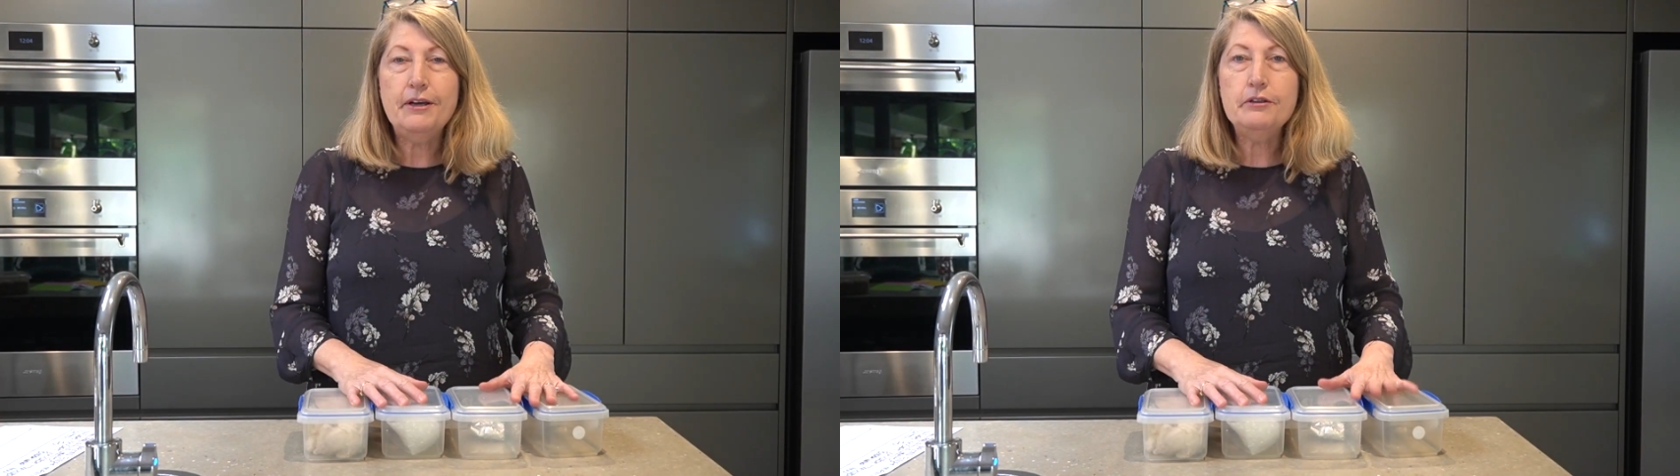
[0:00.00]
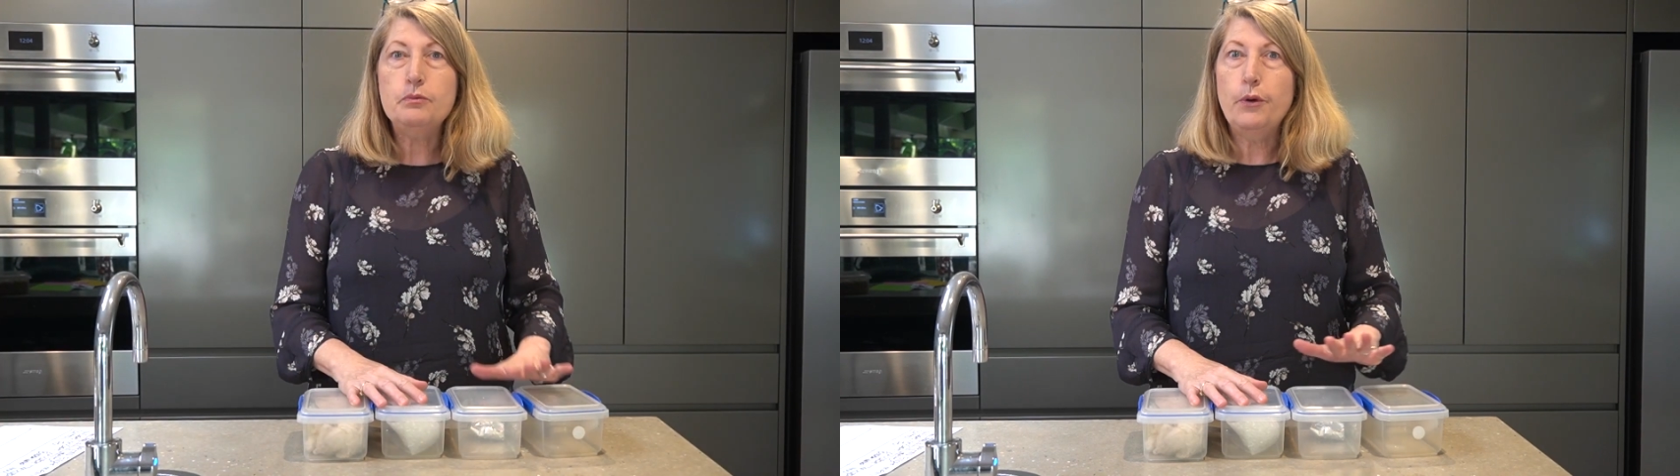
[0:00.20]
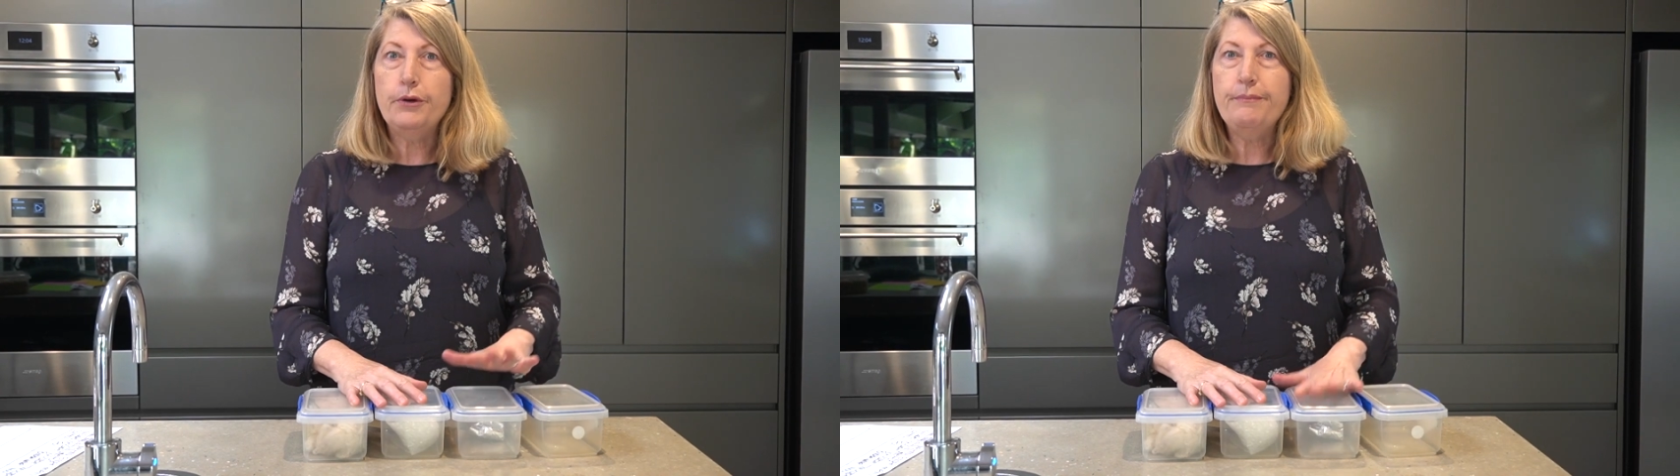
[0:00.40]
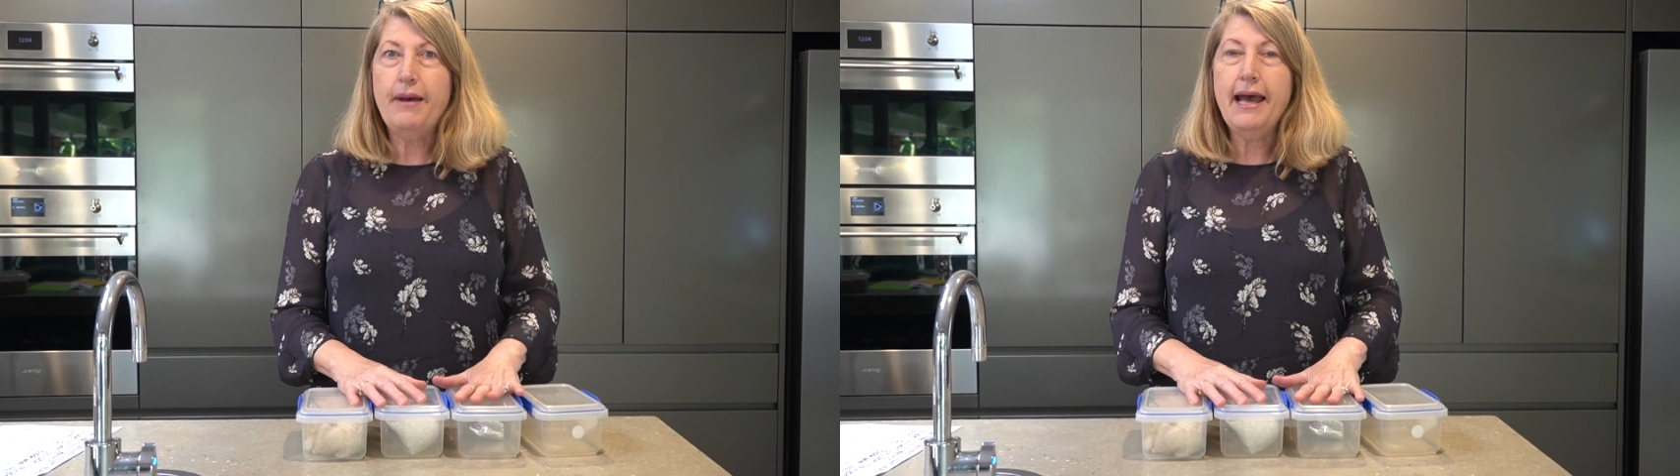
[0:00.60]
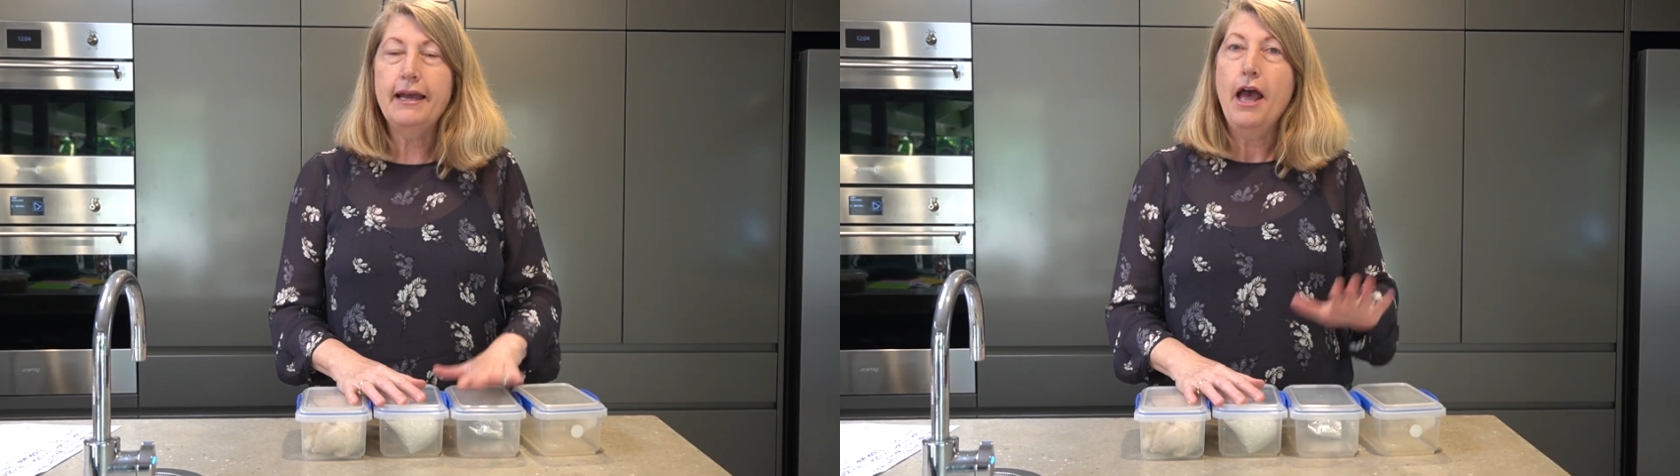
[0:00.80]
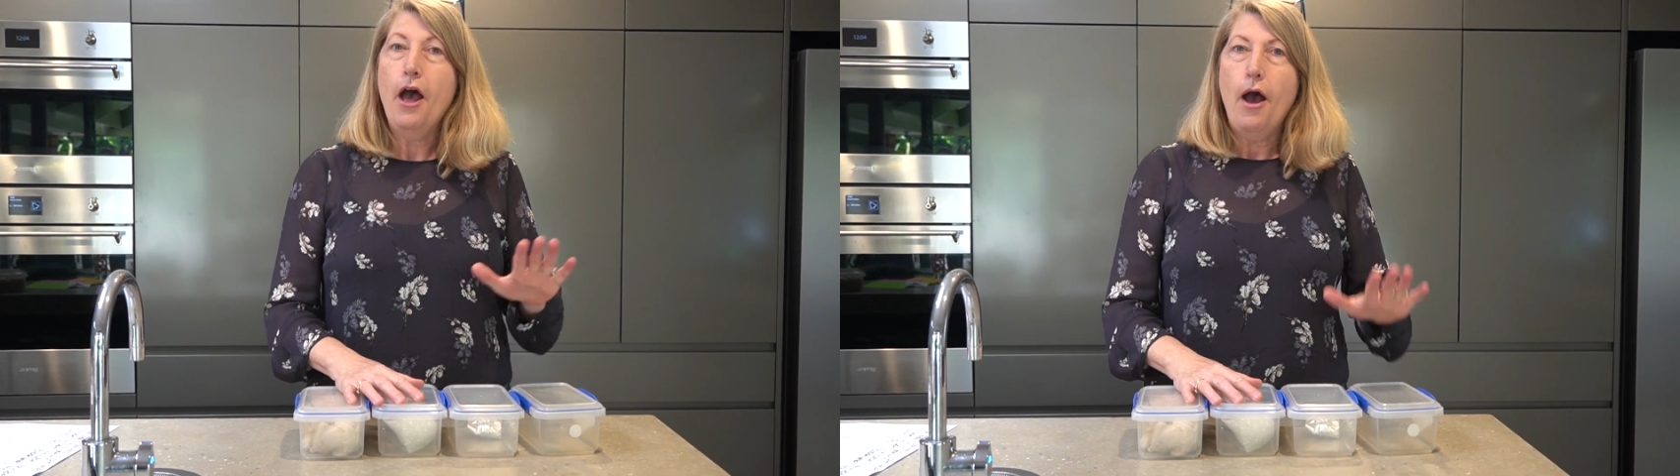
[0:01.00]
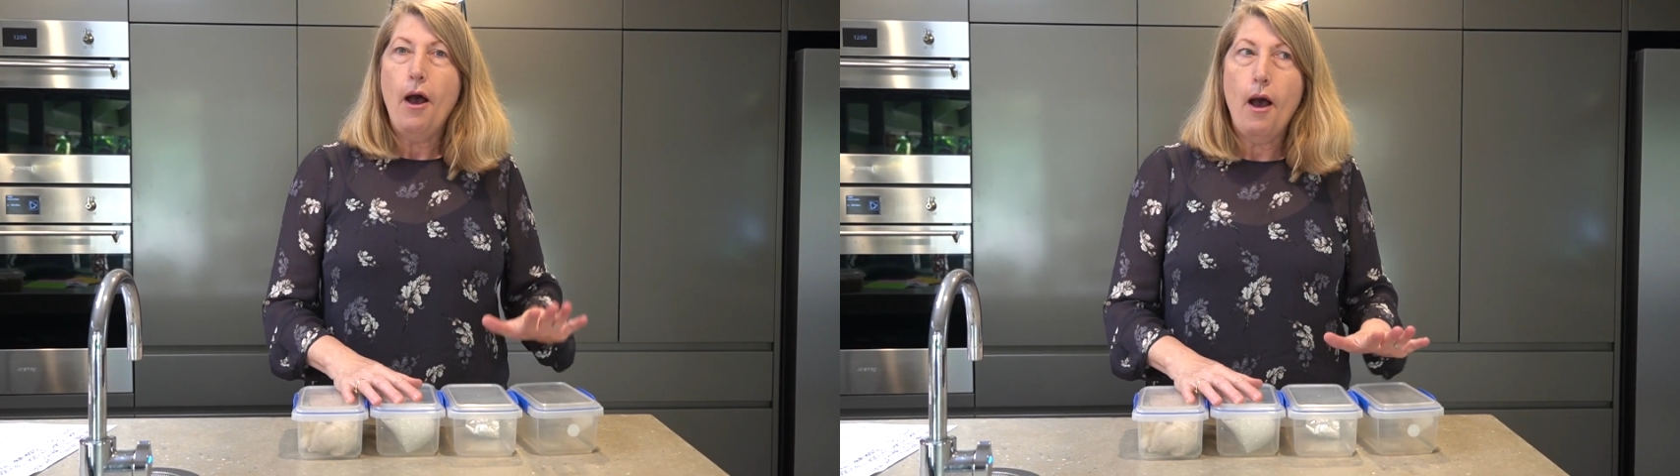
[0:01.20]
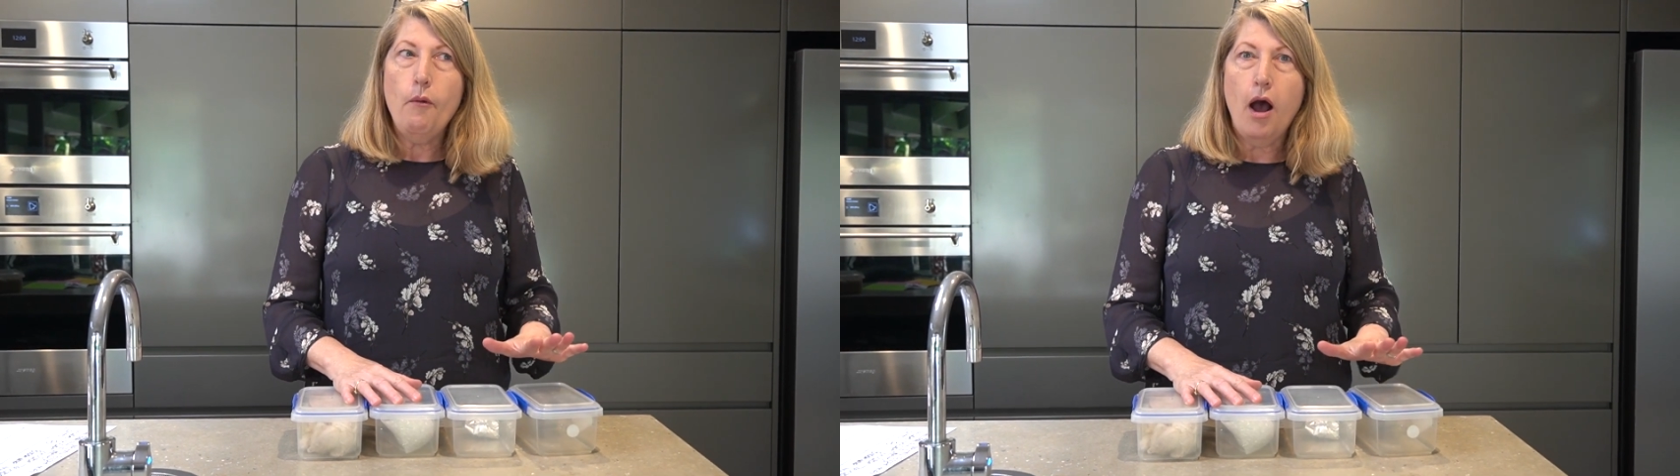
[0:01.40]
girls, welcome back.
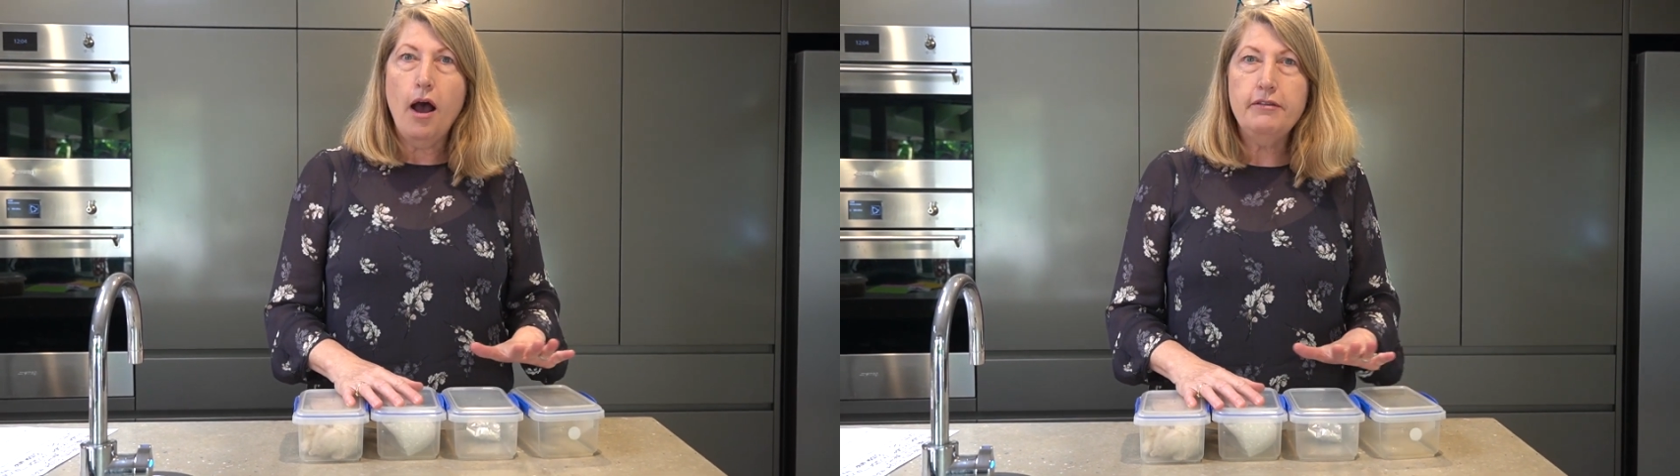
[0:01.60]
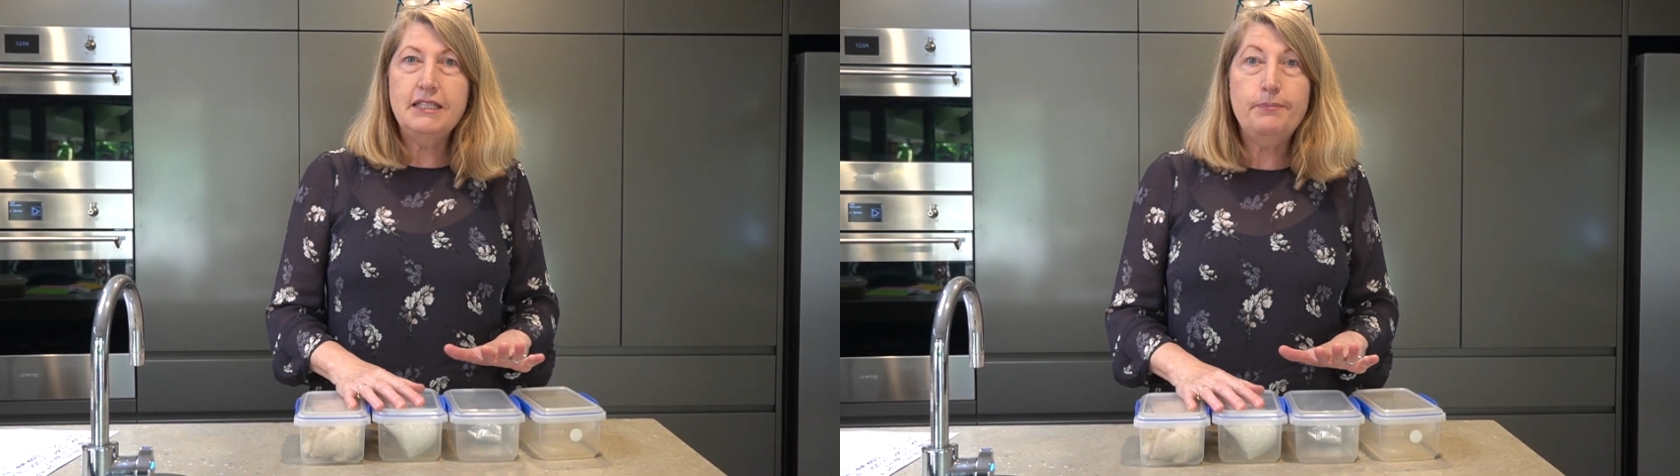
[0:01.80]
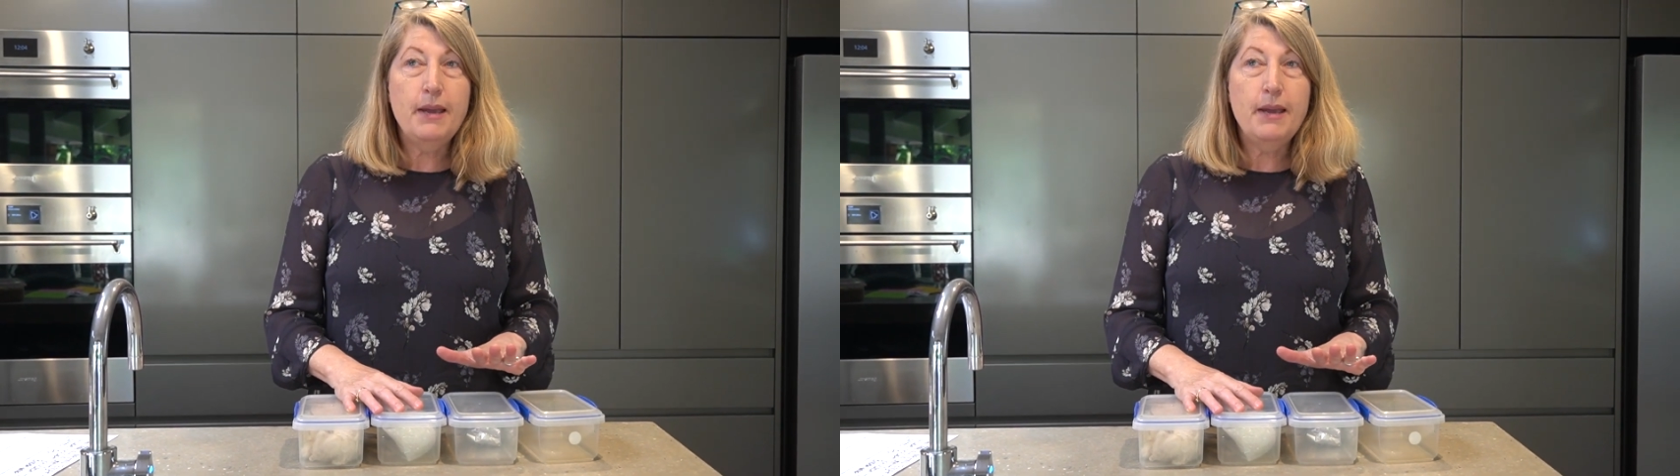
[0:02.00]
It's